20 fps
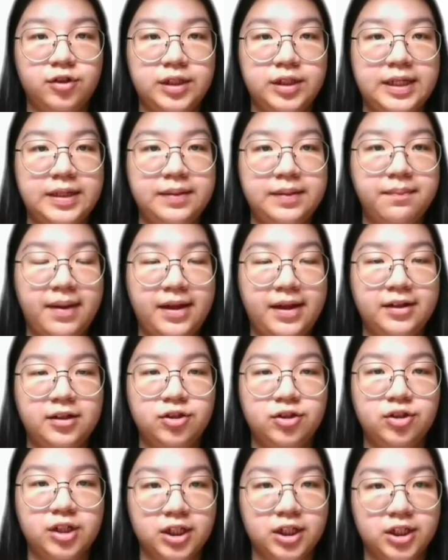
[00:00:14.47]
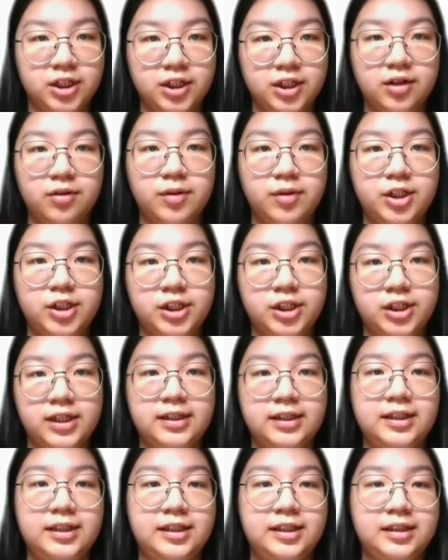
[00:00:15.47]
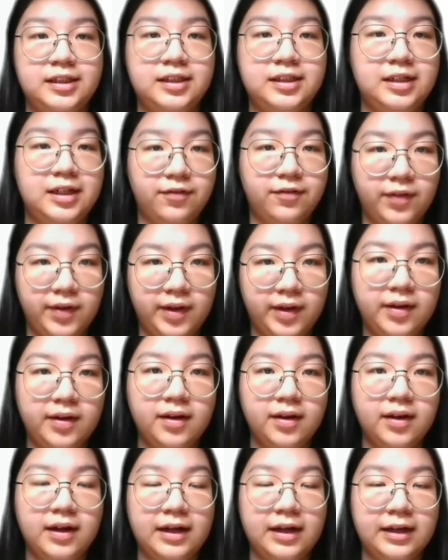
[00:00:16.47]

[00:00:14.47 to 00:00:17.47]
three main structure, which is liver,